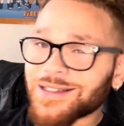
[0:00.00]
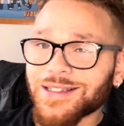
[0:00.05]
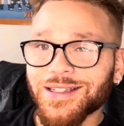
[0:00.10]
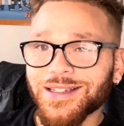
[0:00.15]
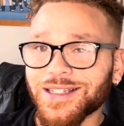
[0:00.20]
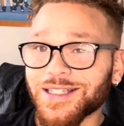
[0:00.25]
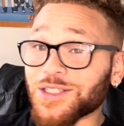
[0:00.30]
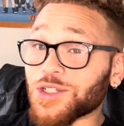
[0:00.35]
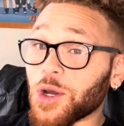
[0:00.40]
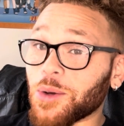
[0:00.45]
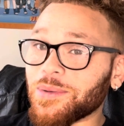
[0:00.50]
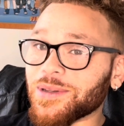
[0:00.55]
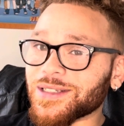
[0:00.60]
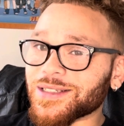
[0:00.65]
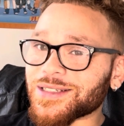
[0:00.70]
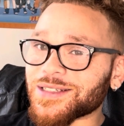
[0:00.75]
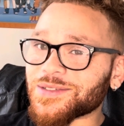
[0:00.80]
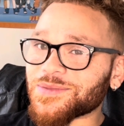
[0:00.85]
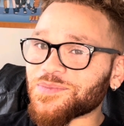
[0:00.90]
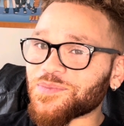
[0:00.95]
these
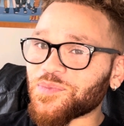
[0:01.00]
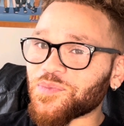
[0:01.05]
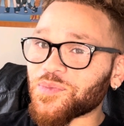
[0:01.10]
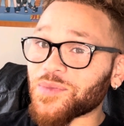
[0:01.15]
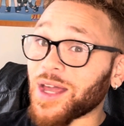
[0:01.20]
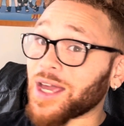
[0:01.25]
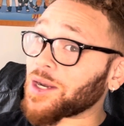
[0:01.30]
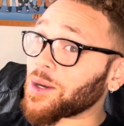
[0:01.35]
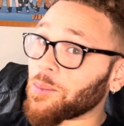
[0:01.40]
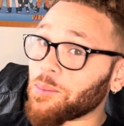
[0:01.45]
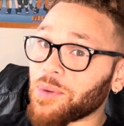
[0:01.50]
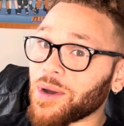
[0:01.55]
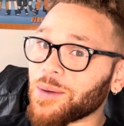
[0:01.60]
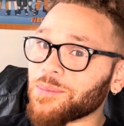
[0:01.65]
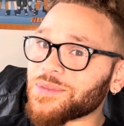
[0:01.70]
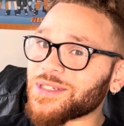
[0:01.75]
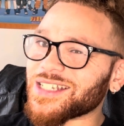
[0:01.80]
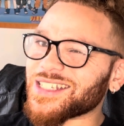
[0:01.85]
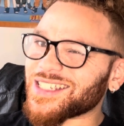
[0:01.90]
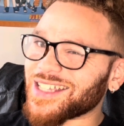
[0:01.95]
goblins and I'm
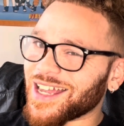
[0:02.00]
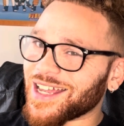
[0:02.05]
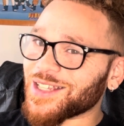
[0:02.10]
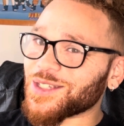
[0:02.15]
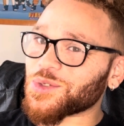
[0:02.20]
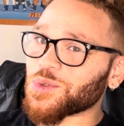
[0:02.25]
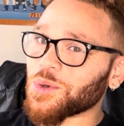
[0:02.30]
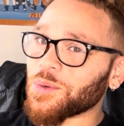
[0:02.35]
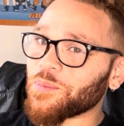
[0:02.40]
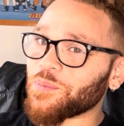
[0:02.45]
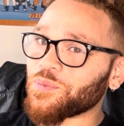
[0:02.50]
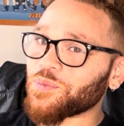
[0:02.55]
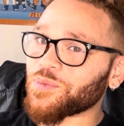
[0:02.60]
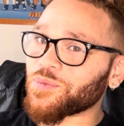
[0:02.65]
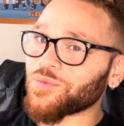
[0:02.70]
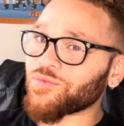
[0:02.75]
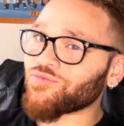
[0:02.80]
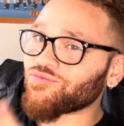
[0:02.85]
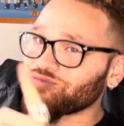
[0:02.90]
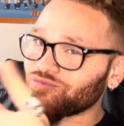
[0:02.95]
pumped to get into them.
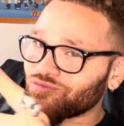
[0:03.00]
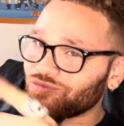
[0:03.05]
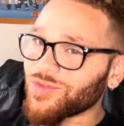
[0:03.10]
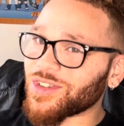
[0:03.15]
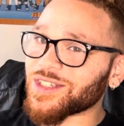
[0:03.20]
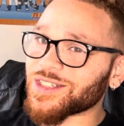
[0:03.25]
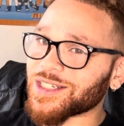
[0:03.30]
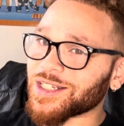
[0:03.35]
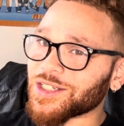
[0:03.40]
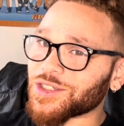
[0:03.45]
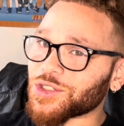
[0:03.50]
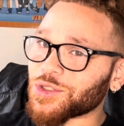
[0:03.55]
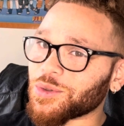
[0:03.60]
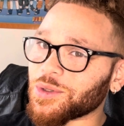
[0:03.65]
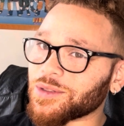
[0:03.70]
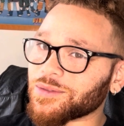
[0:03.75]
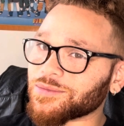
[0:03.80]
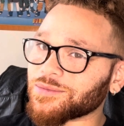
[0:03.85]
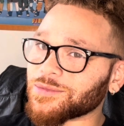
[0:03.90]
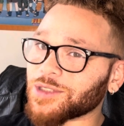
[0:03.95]
So let's do it.
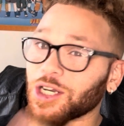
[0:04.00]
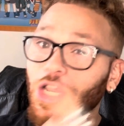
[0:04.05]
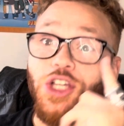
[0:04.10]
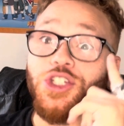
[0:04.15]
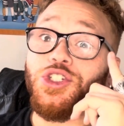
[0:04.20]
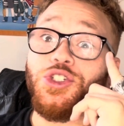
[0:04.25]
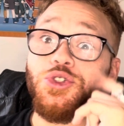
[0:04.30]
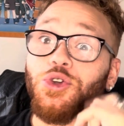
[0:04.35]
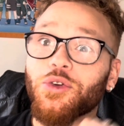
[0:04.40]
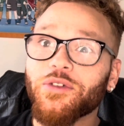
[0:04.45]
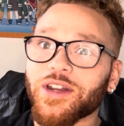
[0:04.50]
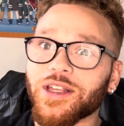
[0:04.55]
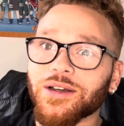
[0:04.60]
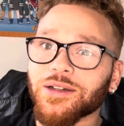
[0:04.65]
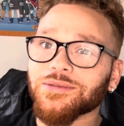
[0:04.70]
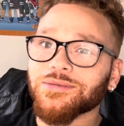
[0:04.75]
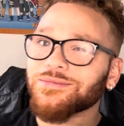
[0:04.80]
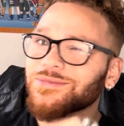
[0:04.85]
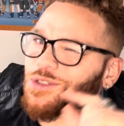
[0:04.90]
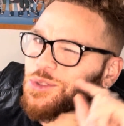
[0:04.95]
Glasses are already
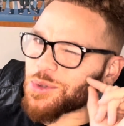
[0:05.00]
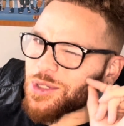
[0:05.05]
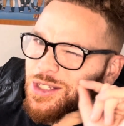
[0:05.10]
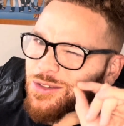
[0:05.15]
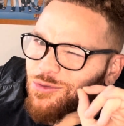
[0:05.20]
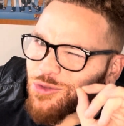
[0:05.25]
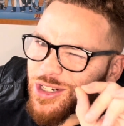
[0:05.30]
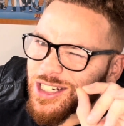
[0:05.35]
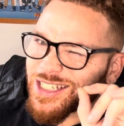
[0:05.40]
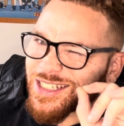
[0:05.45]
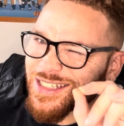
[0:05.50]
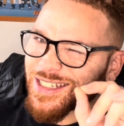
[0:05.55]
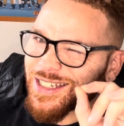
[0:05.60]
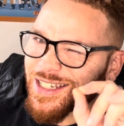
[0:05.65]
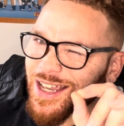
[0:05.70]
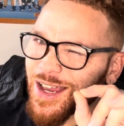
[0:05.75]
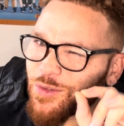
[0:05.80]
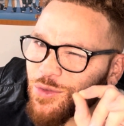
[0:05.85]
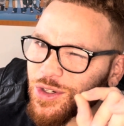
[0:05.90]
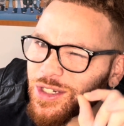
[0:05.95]
on so we can really see
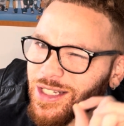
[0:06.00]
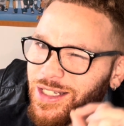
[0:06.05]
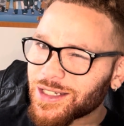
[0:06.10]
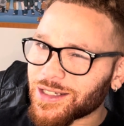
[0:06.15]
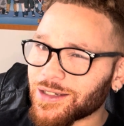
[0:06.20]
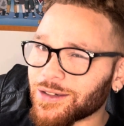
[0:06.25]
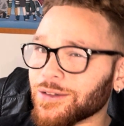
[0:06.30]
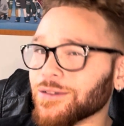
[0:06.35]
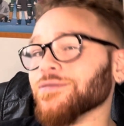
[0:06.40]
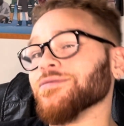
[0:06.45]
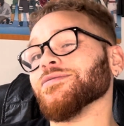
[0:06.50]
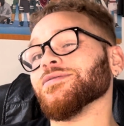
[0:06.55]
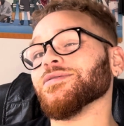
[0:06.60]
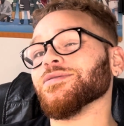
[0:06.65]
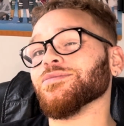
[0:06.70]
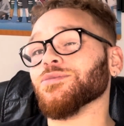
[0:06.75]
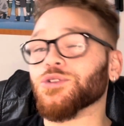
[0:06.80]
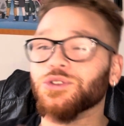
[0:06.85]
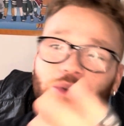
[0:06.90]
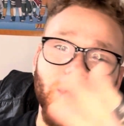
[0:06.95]
every detail.
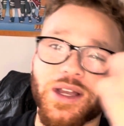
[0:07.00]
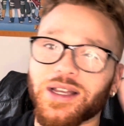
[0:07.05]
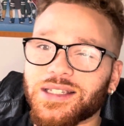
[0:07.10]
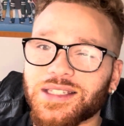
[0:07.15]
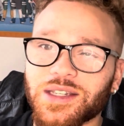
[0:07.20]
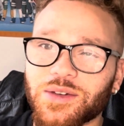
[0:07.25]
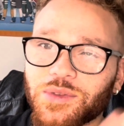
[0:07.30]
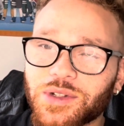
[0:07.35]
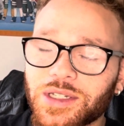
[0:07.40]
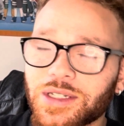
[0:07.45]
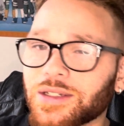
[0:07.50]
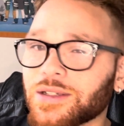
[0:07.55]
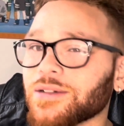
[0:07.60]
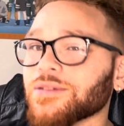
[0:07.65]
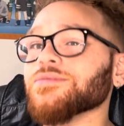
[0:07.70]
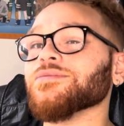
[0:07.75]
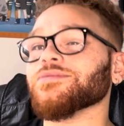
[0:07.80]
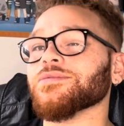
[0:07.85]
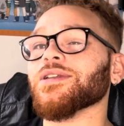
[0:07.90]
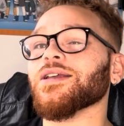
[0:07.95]
Also, I can see every detail.
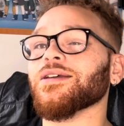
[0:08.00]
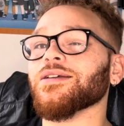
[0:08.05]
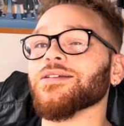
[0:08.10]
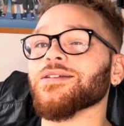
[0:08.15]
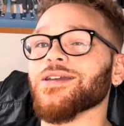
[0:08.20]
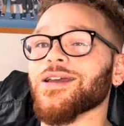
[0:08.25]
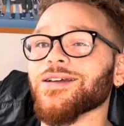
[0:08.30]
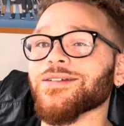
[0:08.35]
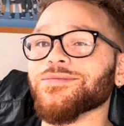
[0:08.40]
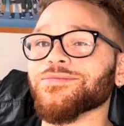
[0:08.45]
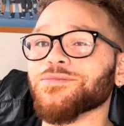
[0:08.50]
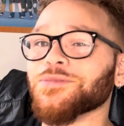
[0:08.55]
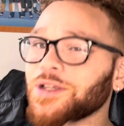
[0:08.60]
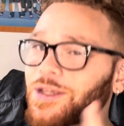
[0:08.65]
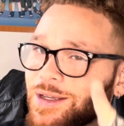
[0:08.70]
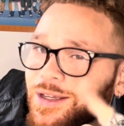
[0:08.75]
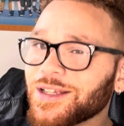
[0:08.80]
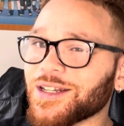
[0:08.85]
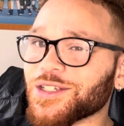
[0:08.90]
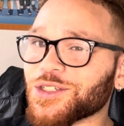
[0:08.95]
Yeah,
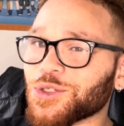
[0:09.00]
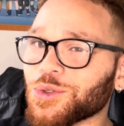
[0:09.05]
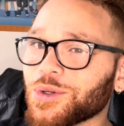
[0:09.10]
let's do